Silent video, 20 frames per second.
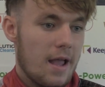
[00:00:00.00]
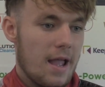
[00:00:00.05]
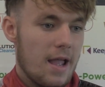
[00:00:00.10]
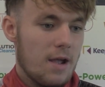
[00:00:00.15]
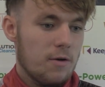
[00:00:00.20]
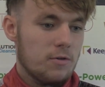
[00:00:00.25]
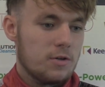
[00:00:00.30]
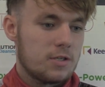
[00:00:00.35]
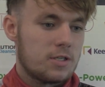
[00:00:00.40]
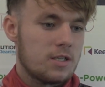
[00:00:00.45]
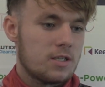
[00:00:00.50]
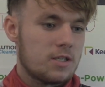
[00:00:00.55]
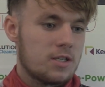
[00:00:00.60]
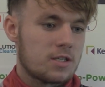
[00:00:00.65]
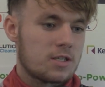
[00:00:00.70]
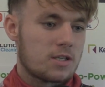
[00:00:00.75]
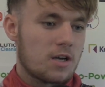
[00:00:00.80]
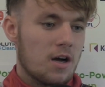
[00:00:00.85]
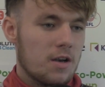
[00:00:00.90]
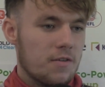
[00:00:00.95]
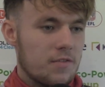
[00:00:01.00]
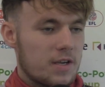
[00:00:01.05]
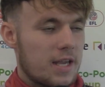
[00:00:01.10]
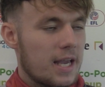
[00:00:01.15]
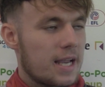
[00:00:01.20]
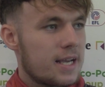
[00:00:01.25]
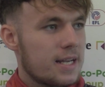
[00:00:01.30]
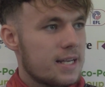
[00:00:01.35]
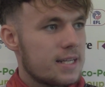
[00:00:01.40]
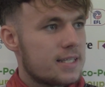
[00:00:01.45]
it was just kind of a
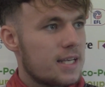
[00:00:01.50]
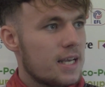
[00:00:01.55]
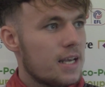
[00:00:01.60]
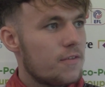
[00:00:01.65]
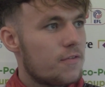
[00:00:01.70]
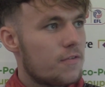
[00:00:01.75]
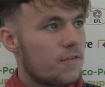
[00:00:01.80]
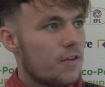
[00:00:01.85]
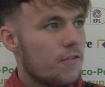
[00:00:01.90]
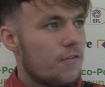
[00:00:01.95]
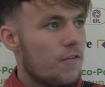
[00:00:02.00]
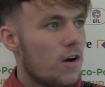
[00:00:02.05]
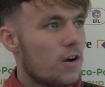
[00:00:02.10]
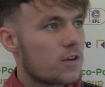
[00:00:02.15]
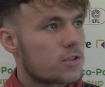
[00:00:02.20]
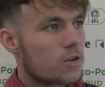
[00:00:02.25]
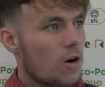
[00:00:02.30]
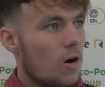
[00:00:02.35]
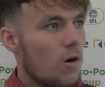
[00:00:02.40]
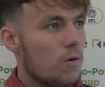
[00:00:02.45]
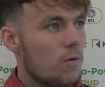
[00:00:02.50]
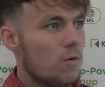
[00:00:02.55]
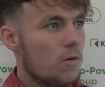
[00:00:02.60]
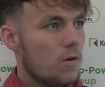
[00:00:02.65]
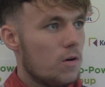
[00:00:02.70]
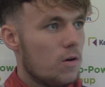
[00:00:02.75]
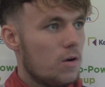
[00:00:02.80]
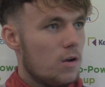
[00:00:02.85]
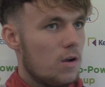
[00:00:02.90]
kick in the teeth, the first goal,